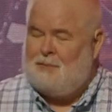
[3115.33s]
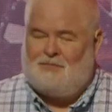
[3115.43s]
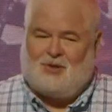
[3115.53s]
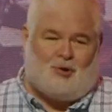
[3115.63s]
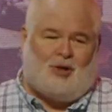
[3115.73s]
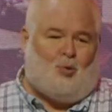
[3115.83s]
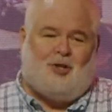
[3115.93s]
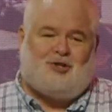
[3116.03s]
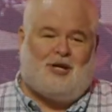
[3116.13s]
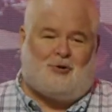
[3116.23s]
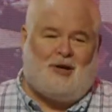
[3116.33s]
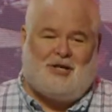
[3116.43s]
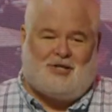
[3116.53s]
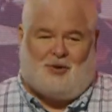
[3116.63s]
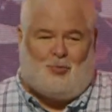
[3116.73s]
There's only one
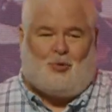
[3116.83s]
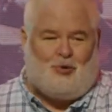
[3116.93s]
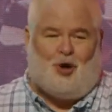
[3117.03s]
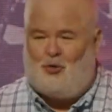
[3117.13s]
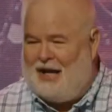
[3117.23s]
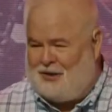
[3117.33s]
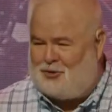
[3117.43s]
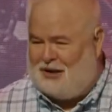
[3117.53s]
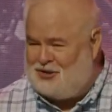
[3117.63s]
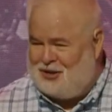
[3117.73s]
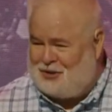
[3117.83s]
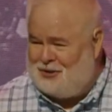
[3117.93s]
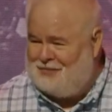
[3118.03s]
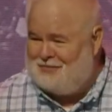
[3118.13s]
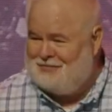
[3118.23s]
generation that won't know that transition.